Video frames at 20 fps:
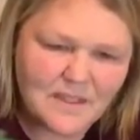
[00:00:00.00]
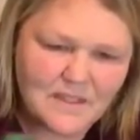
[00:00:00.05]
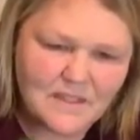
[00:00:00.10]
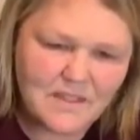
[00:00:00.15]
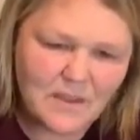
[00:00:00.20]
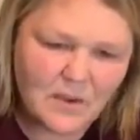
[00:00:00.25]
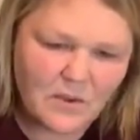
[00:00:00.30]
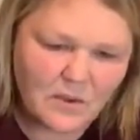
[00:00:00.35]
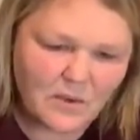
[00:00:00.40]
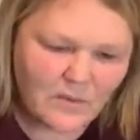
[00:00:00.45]

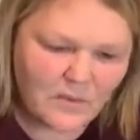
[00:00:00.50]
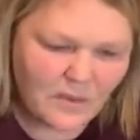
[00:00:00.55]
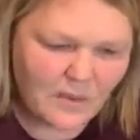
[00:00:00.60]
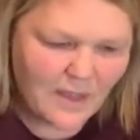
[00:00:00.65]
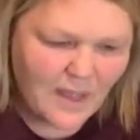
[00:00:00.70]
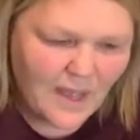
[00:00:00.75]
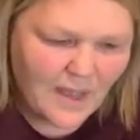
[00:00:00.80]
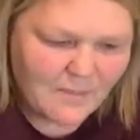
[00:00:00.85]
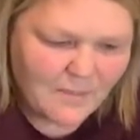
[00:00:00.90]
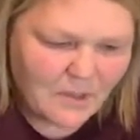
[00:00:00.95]
So
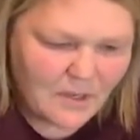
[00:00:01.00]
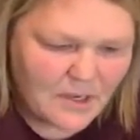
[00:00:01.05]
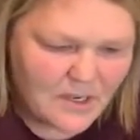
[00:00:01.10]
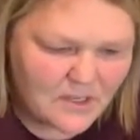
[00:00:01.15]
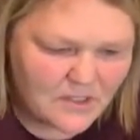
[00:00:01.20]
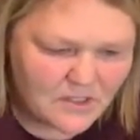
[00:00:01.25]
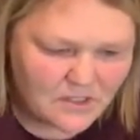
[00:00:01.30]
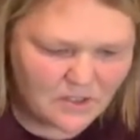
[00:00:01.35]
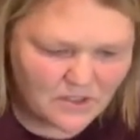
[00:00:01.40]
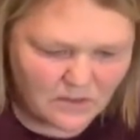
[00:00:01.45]
I'm
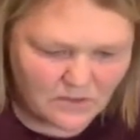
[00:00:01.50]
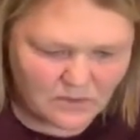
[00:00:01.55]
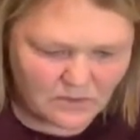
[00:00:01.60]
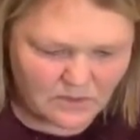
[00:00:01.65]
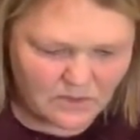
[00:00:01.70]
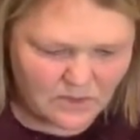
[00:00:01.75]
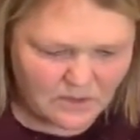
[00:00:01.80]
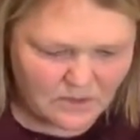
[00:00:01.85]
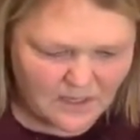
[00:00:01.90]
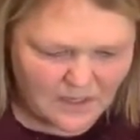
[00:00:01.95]
going
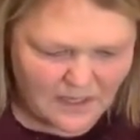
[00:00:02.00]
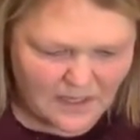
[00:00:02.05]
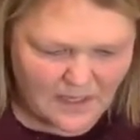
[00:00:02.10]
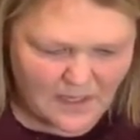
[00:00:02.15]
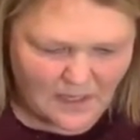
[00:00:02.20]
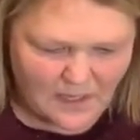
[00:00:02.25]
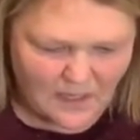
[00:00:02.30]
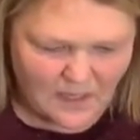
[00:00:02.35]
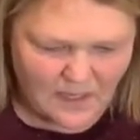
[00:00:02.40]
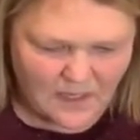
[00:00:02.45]
to
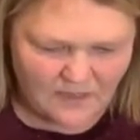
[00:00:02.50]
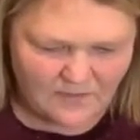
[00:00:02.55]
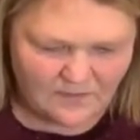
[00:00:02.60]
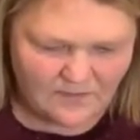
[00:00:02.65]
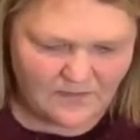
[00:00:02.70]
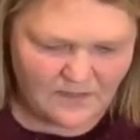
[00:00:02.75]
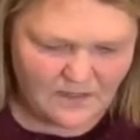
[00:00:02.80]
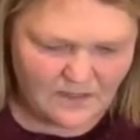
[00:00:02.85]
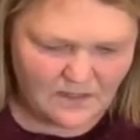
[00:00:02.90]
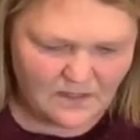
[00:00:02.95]
cut
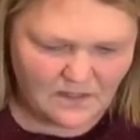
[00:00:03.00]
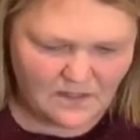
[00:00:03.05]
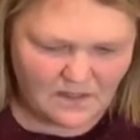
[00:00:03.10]
off,